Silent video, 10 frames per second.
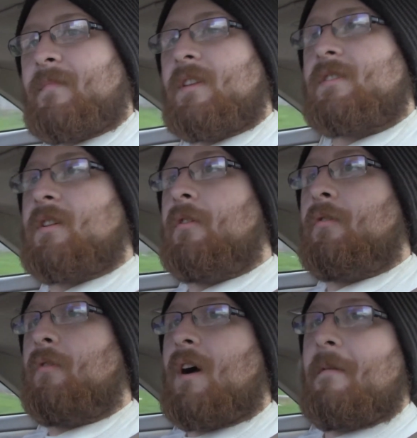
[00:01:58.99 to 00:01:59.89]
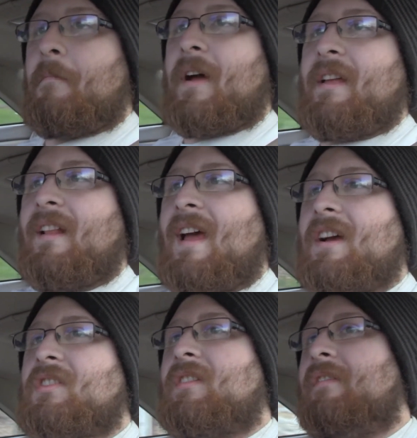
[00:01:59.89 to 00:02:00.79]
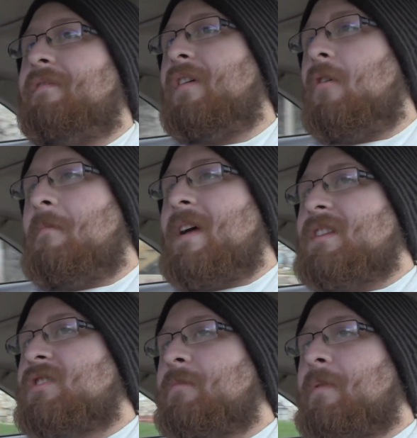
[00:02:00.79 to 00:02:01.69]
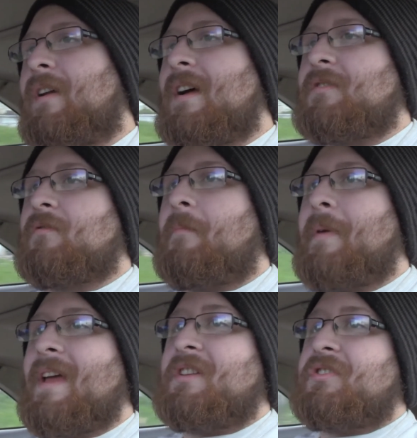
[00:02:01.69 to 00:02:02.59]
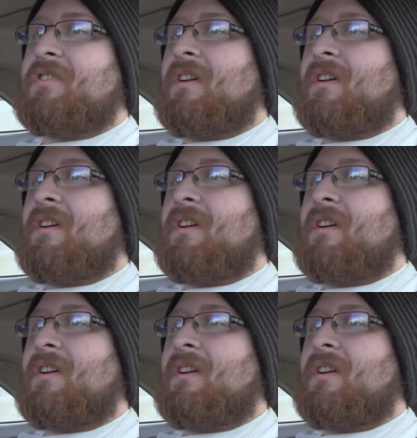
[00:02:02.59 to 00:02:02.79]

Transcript: So I might actually film that Supernatural pitch